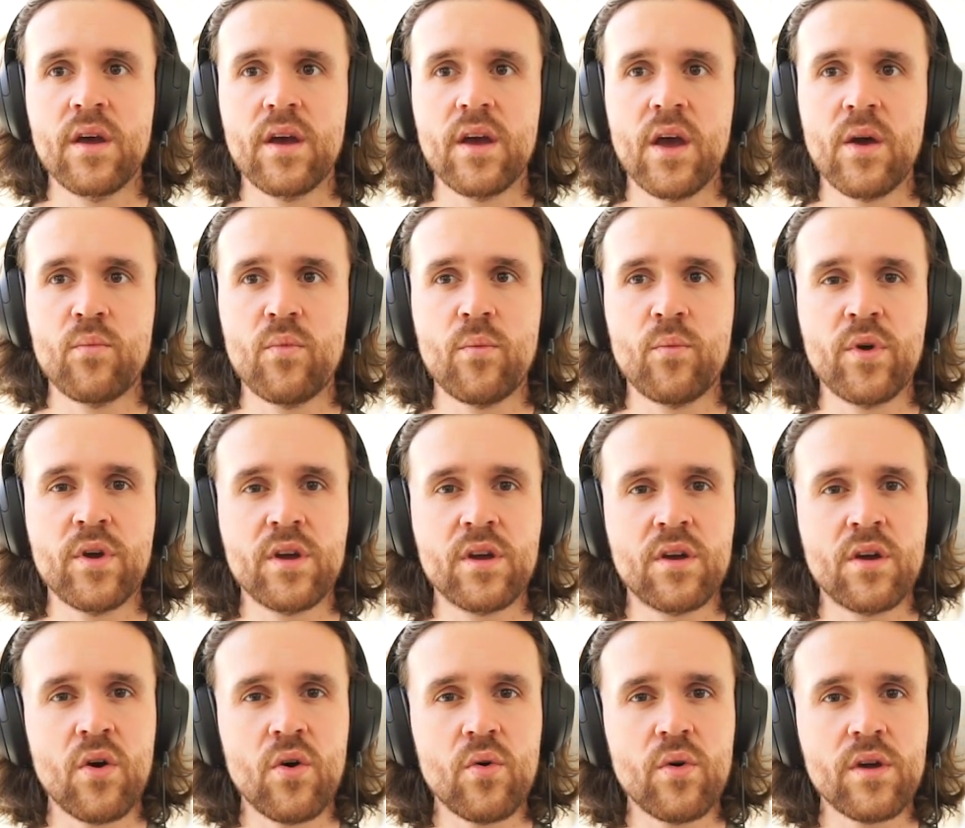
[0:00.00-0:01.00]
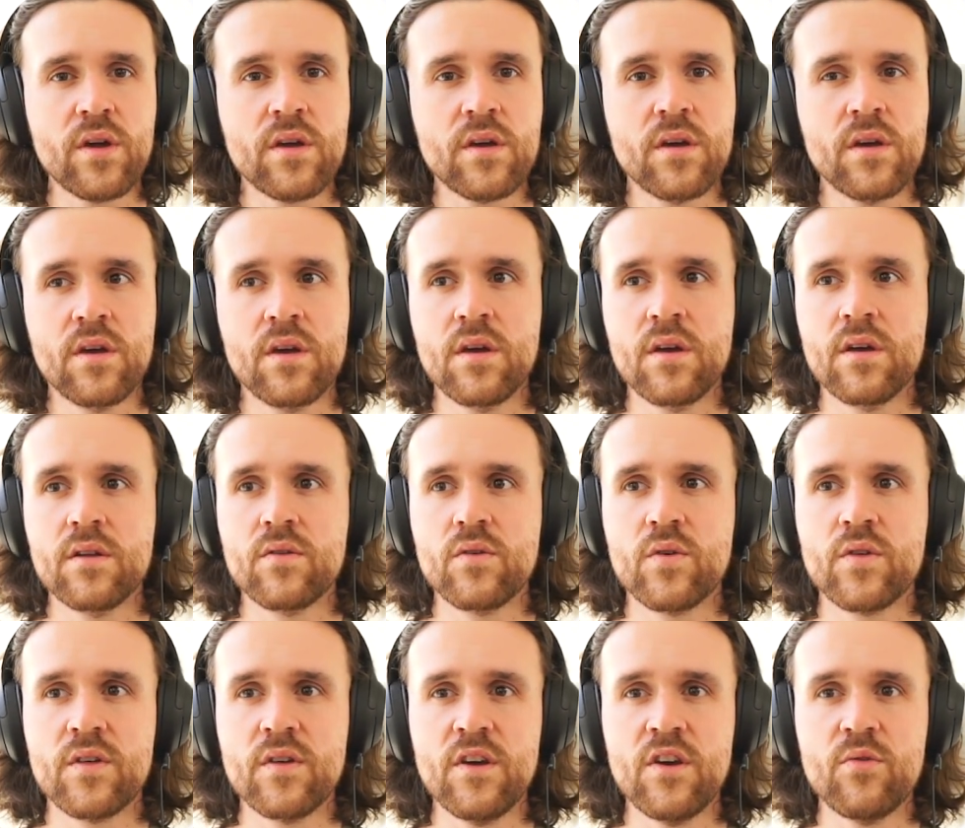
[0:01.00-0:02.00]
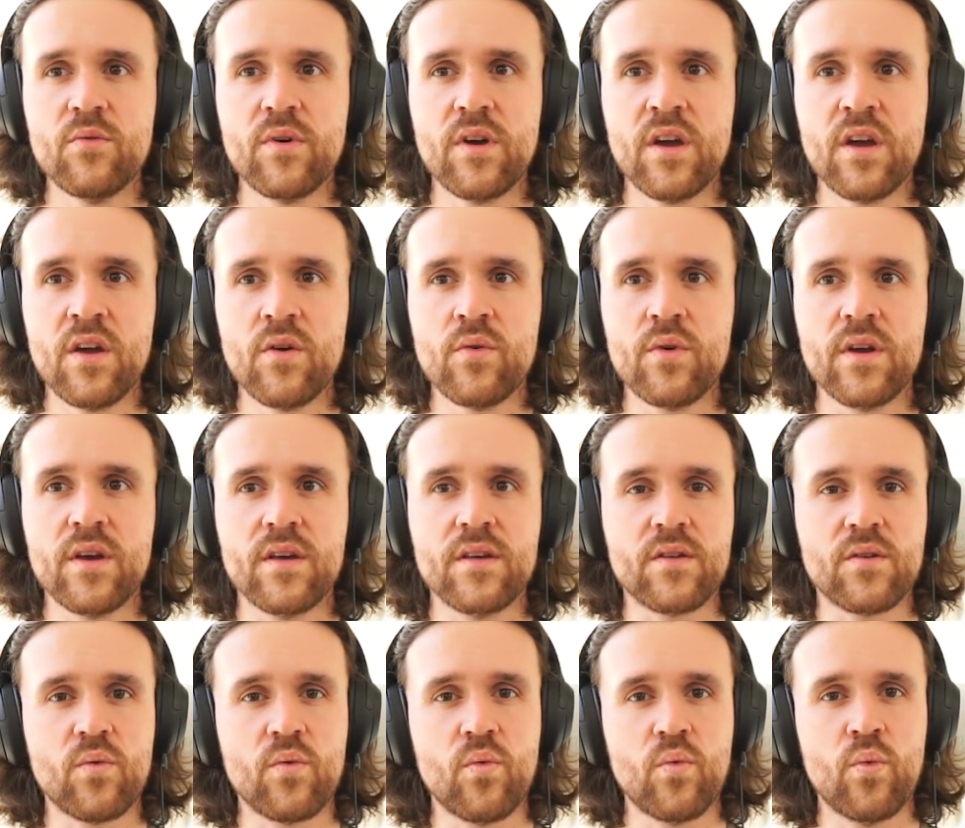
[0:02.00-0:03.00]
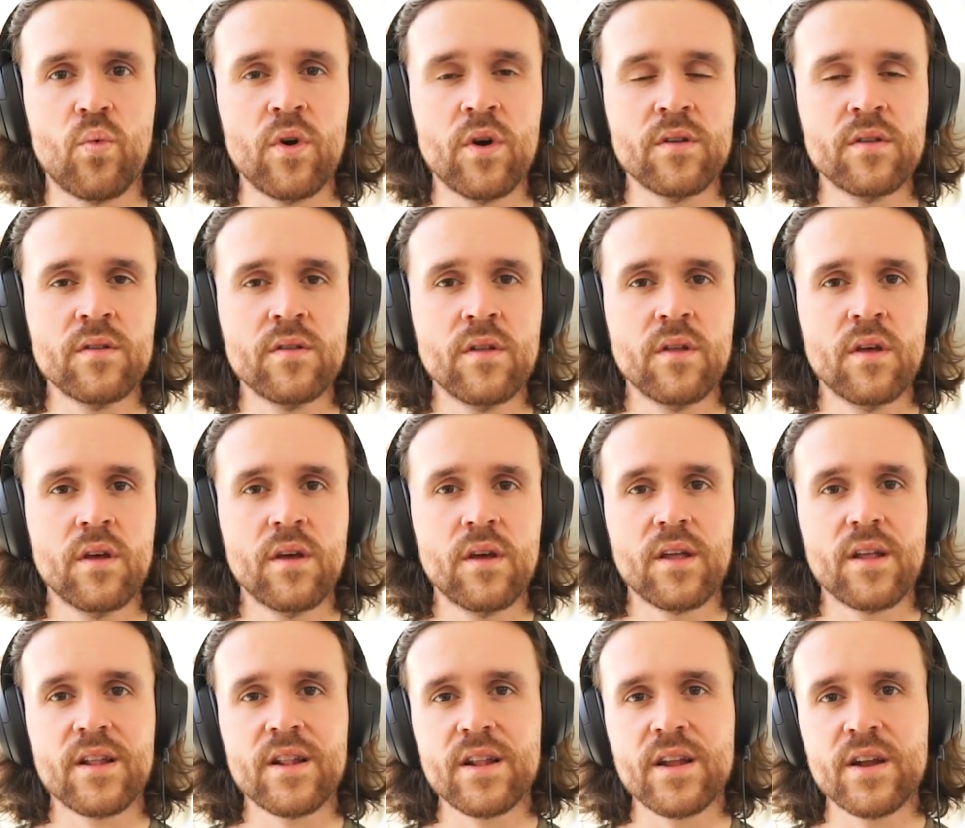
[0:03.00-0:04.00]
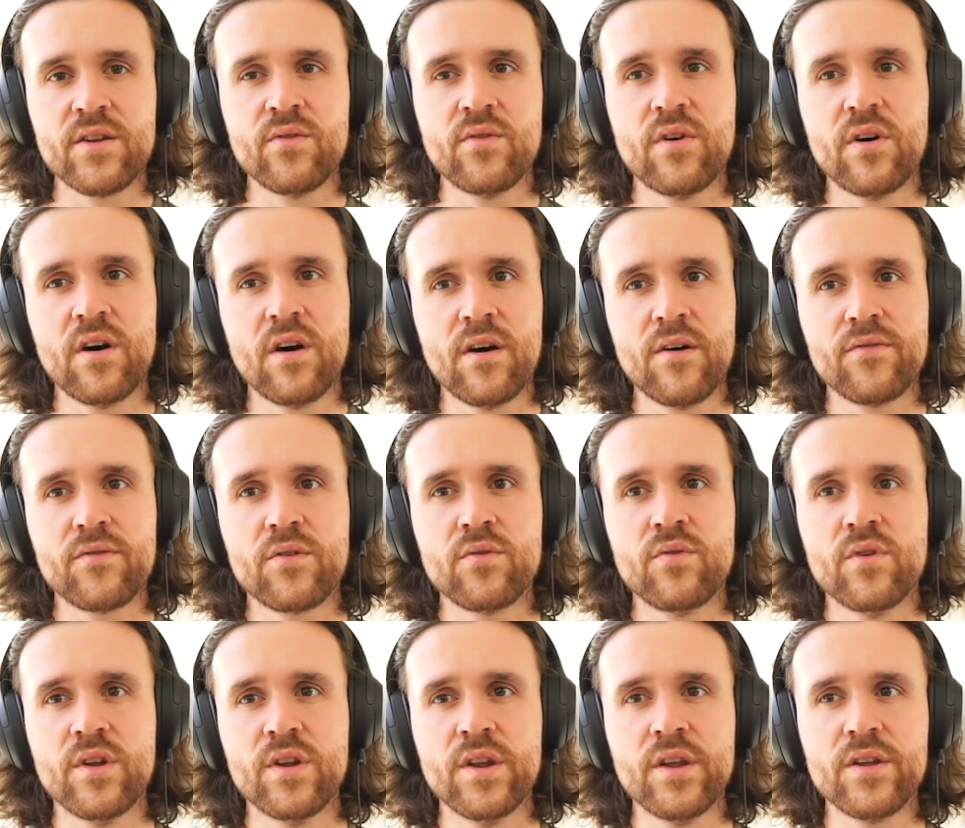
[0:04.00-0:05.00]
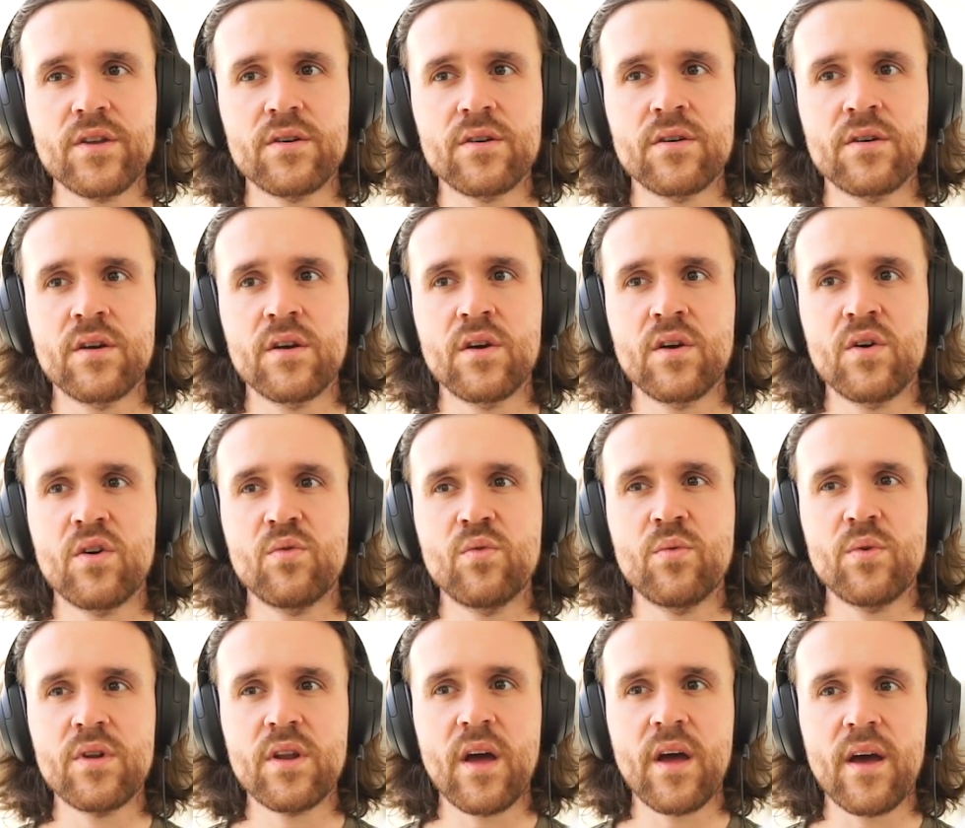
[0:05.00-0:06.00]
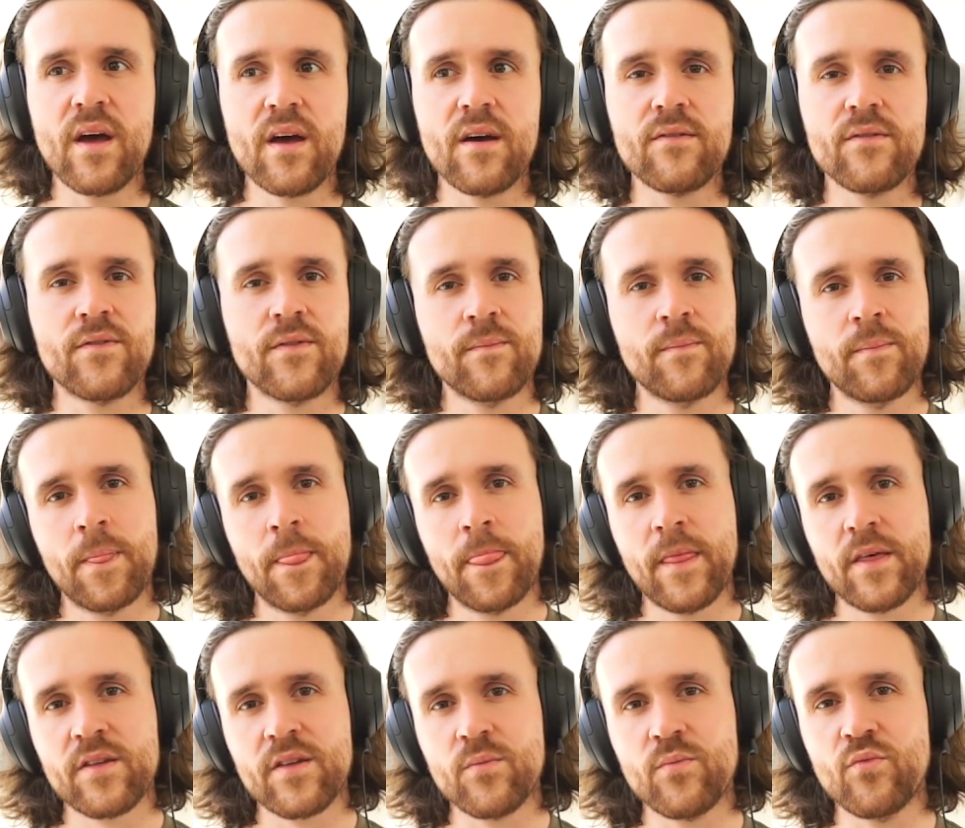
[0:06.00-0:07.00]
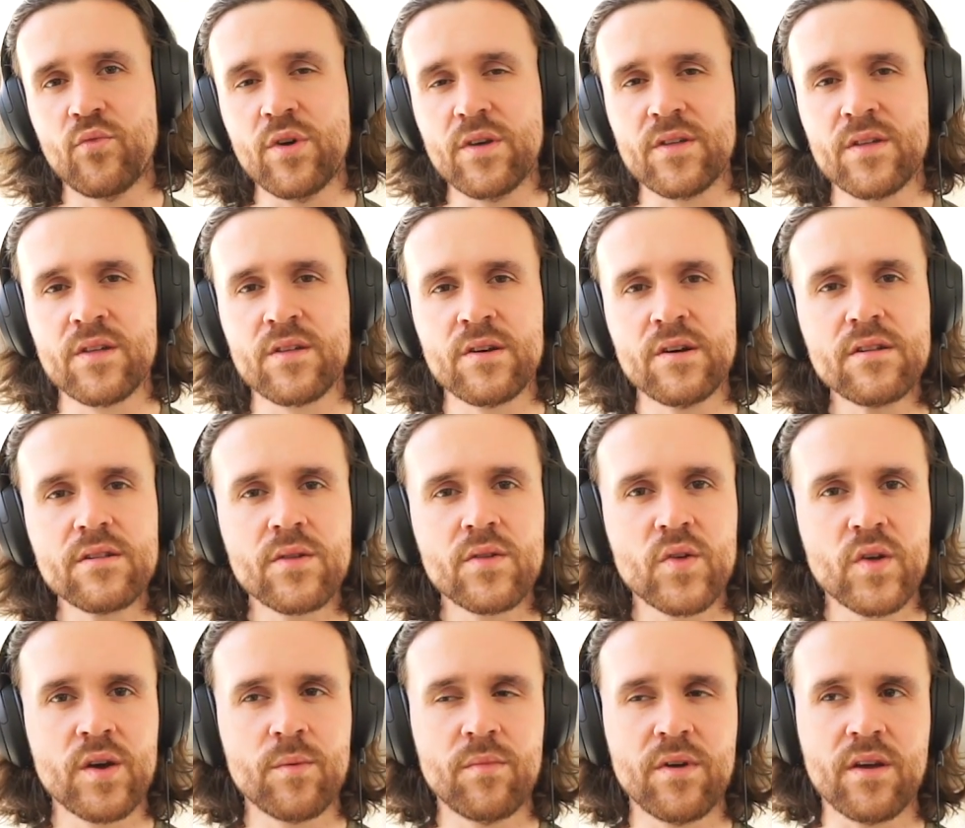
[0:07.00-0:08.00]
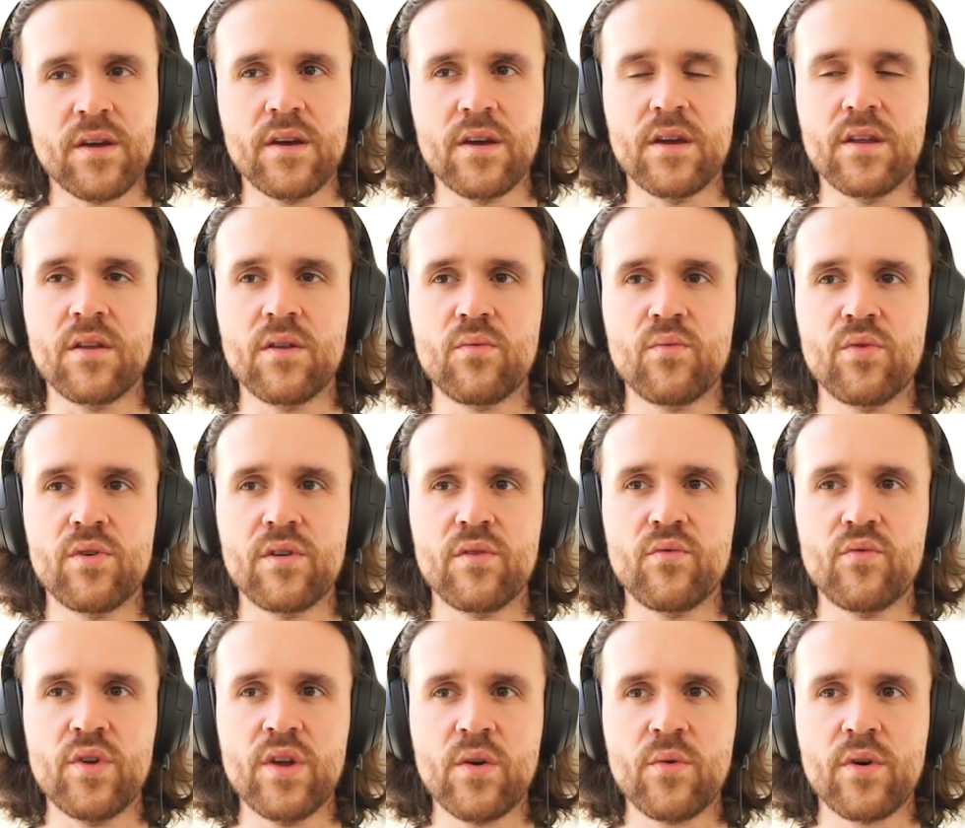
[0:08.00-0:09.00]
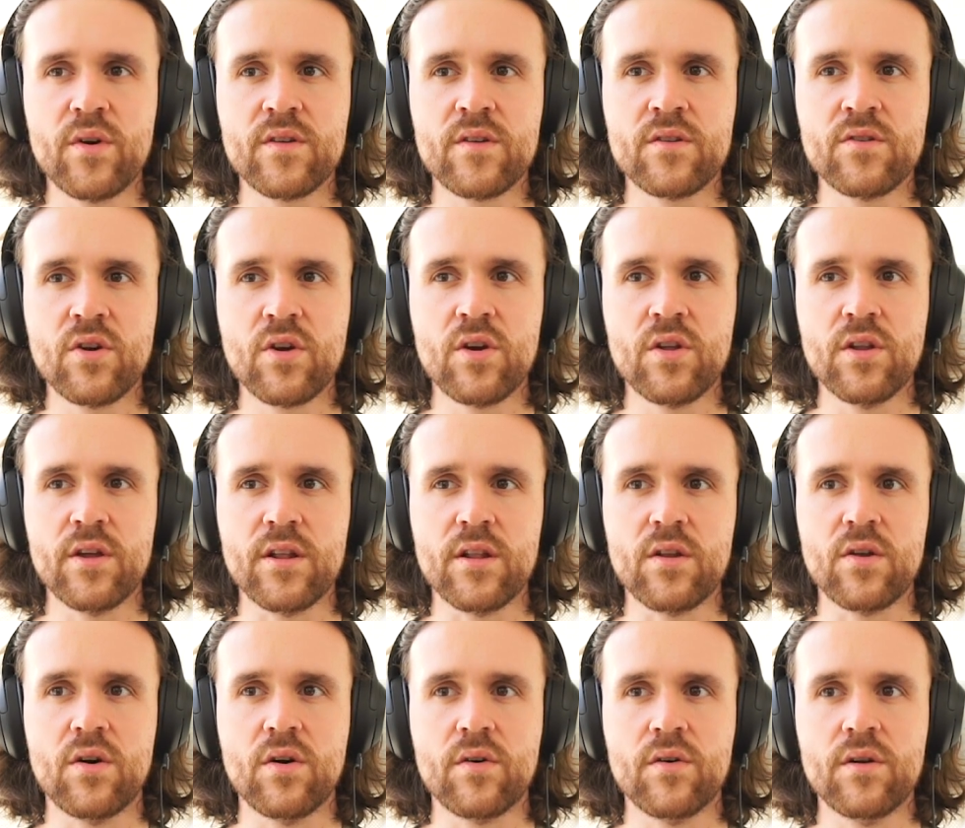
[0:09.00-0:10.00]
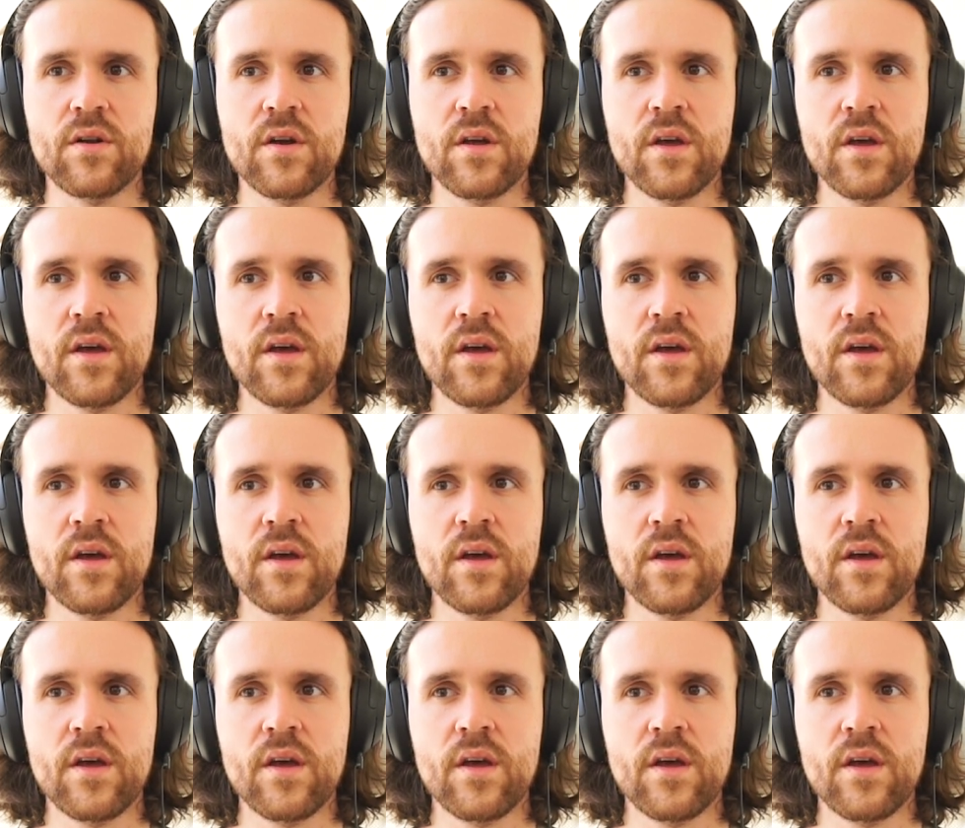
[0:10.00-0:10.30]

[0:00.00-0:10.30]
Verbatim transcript: And what we're going to see over here is one letter after another, we will have some results coming in where the request took a little longer.